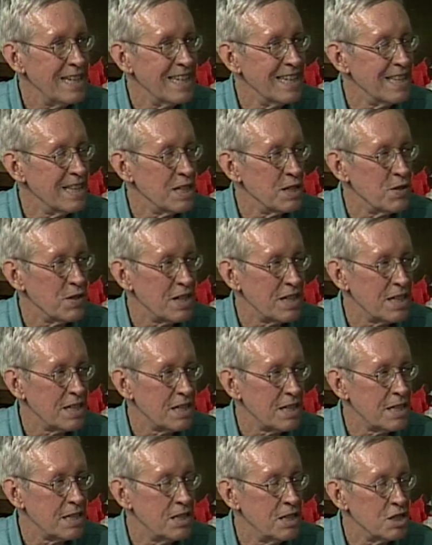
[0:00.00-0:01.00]
in this
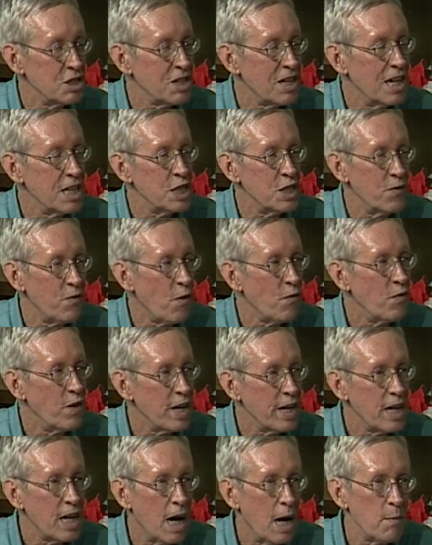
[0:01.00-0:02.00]
discussion of a
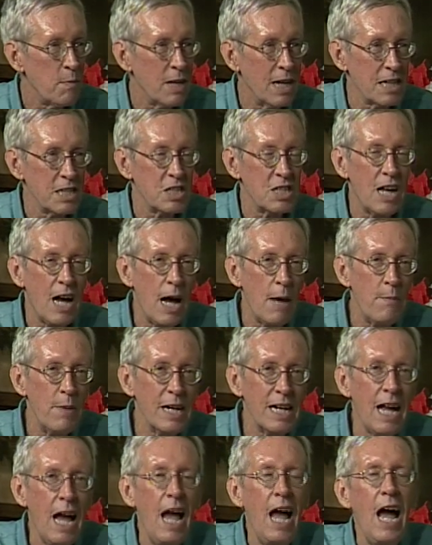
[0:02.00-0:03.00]
very complex
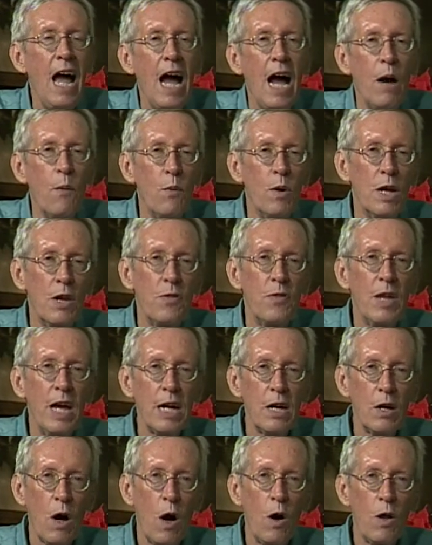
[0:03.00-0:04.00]
topic. I want to
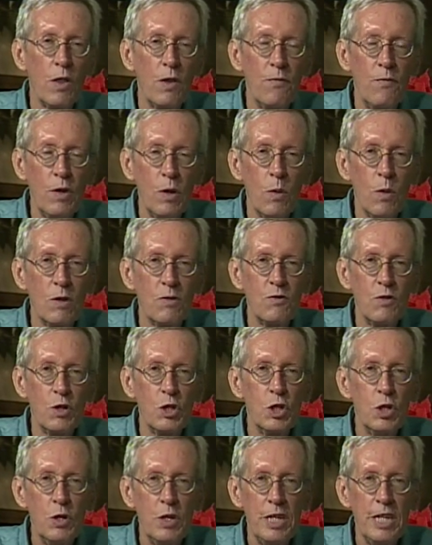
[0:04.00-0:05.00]
thank all the viewers for
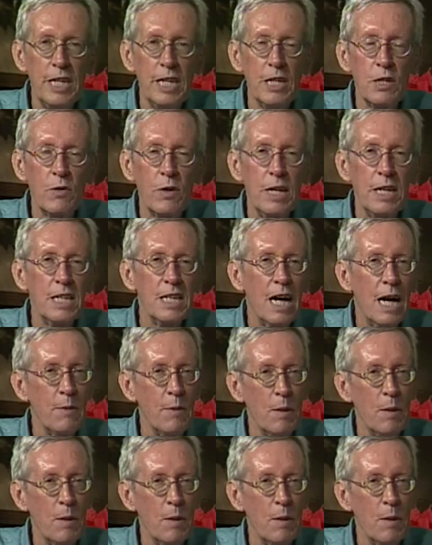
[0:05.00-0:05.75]
tuning in Green Time,